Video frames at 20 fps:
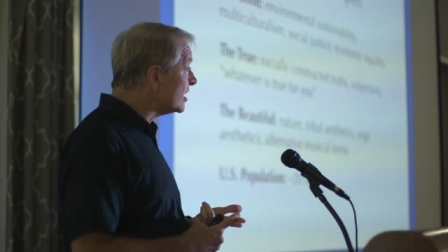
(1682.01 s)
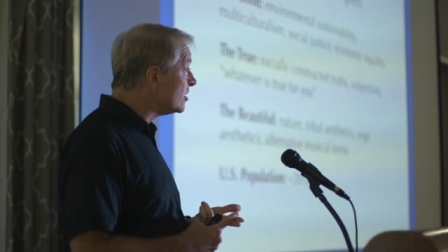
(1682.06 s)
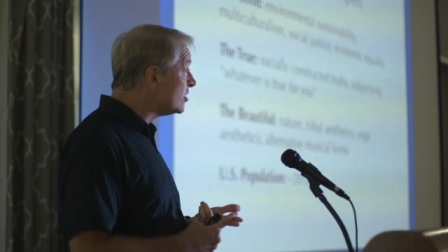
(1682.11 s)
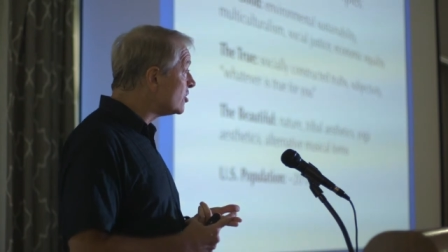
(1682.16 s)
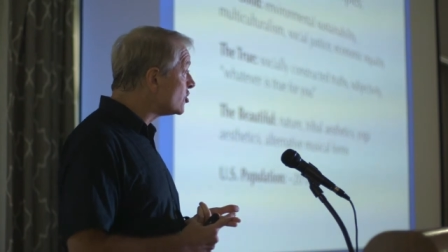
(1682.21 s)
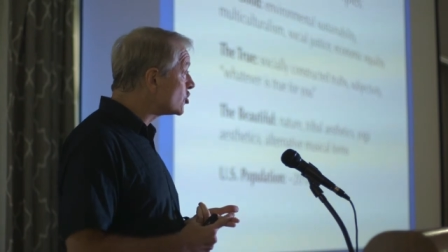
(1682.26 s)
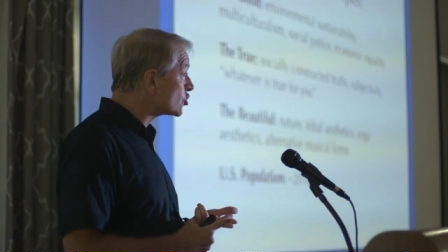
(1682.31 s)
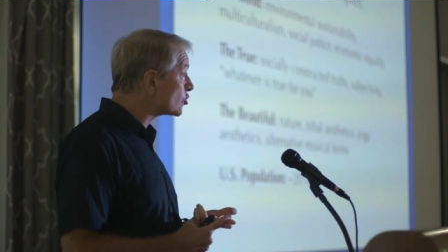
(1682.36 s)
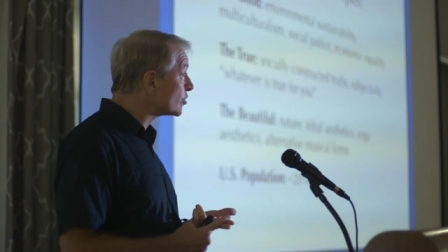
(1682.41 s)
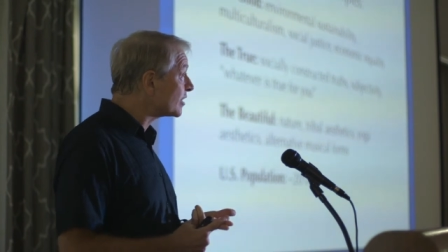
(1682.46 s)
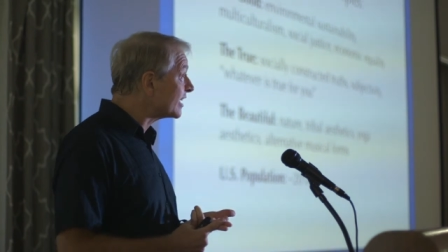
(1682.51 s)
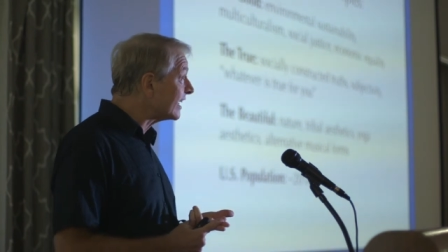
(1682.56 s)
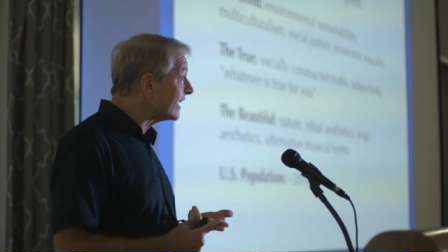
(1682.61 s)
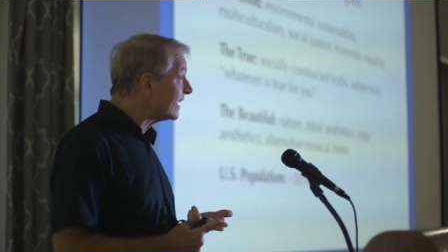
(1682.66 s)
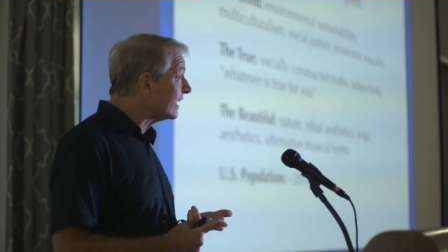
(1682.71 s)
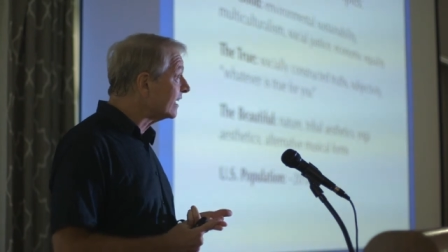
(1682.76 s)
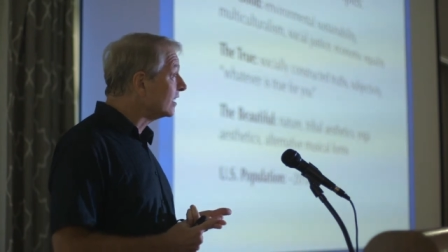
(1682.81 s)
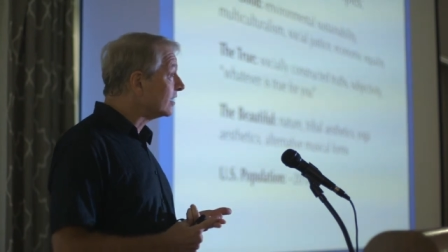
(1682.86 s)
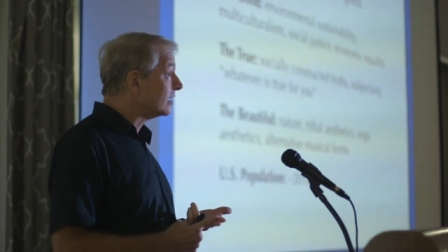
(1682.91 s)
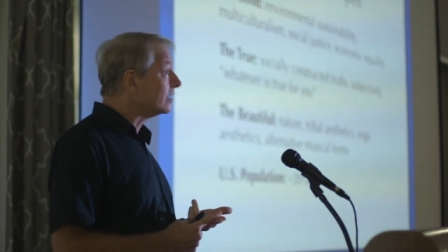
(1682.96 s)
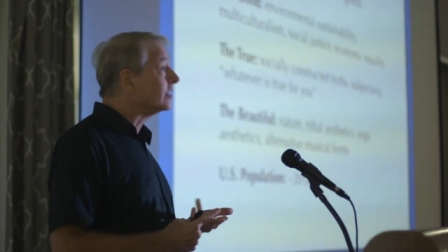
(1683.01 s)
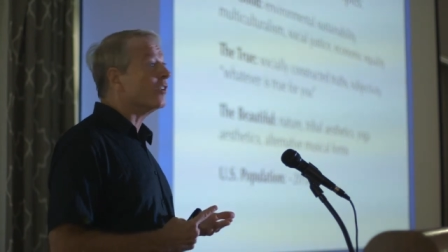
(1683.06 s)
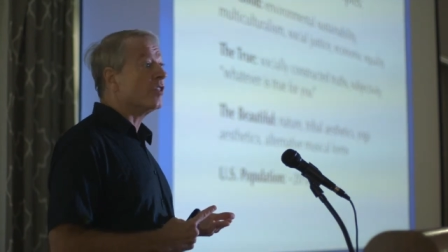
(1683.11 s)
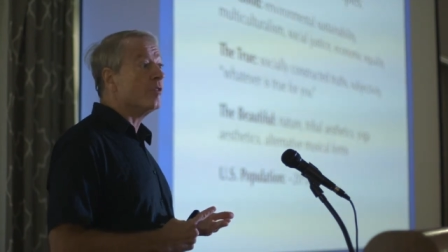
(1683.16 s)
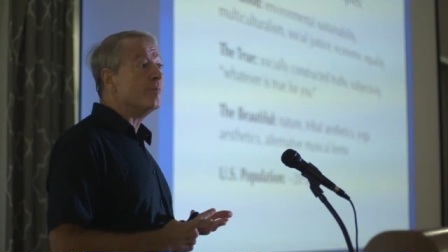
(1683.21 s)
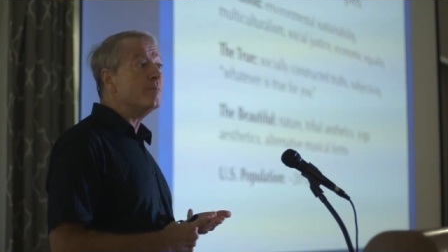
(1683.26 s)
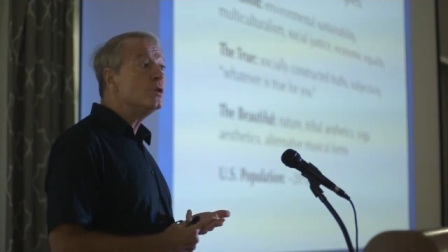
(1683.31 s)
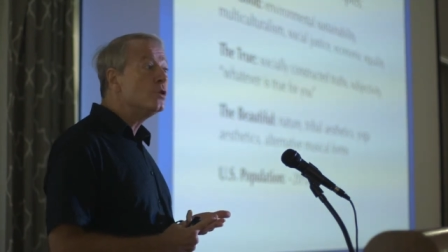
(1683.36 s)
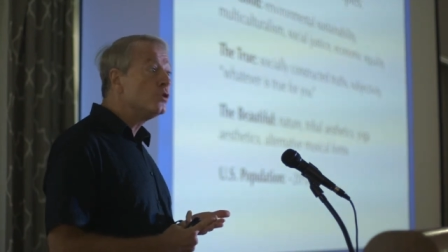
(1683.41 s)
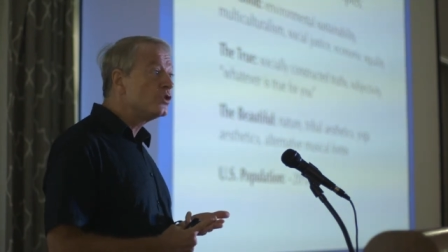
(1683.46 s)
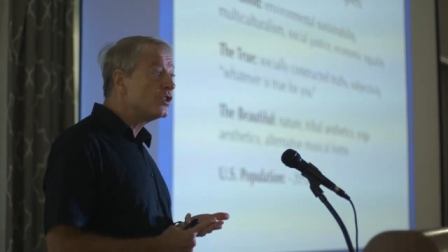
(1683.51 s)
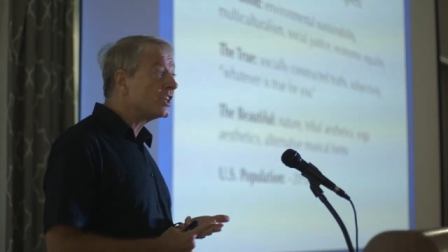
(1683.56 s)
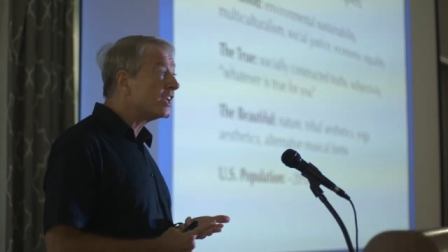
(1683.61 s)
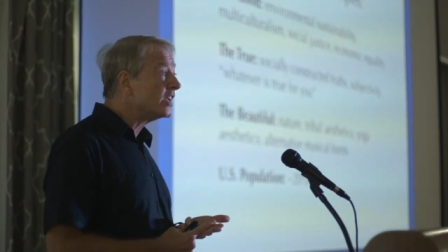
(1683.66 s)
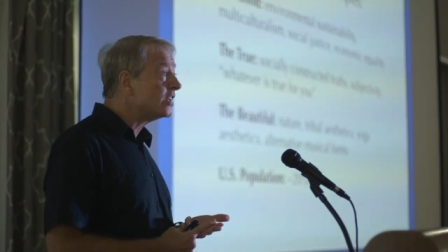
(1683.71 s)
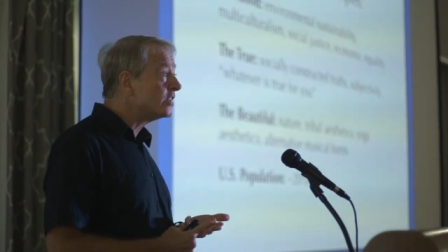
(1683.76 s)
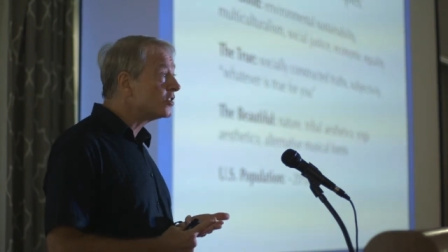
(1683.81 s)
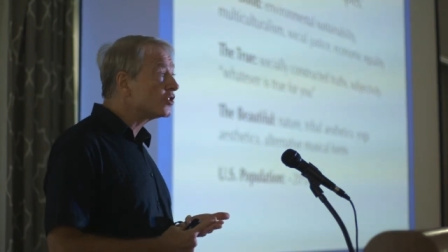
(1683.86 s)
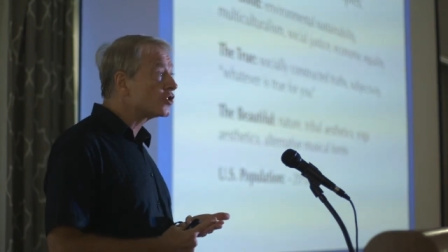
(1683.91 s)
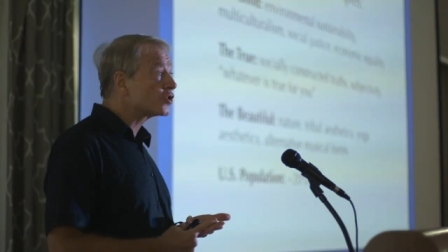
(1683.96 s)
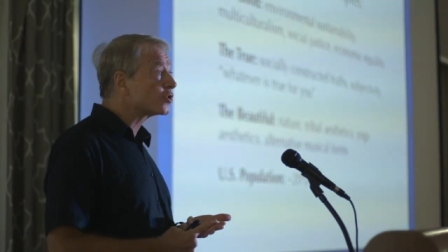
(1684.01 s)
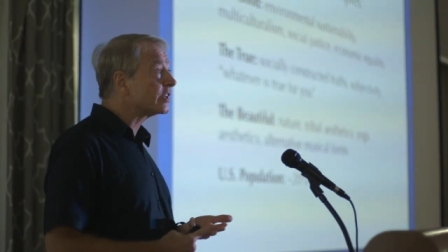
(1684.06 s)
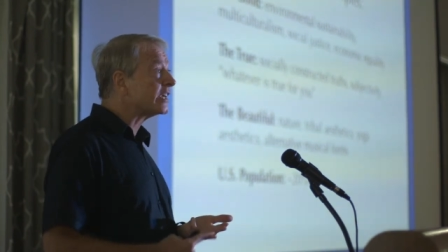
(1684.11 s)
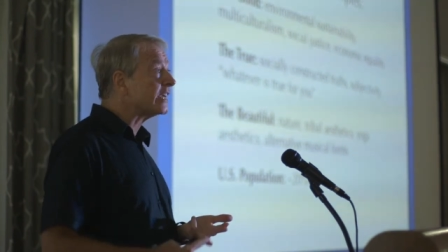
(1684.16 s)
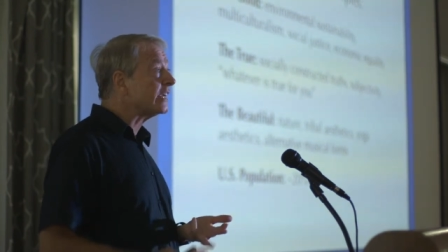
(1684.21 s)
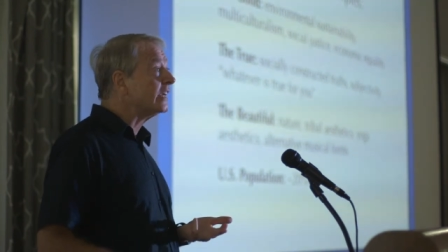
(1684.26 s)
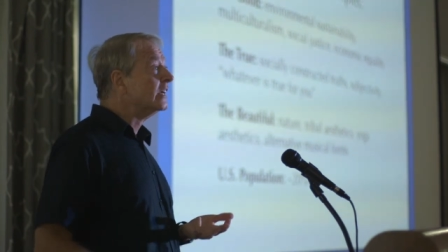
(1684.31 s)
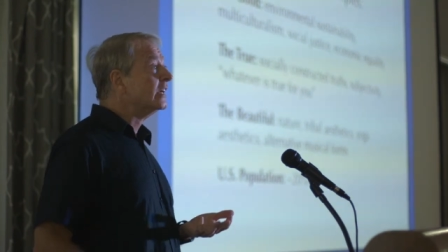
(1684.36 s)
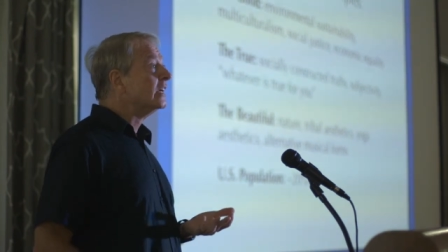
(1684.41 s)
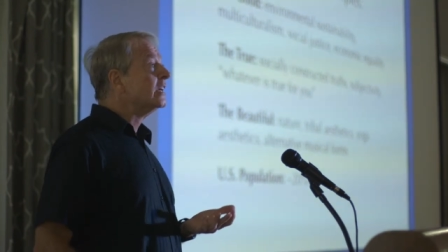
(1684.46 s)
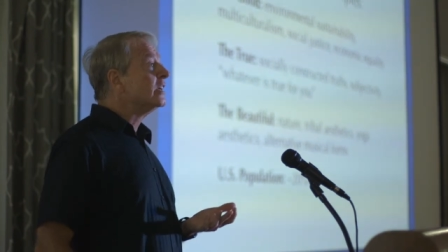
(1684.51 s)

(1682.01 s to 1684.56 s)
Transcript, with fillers: industry, you know, the music industry.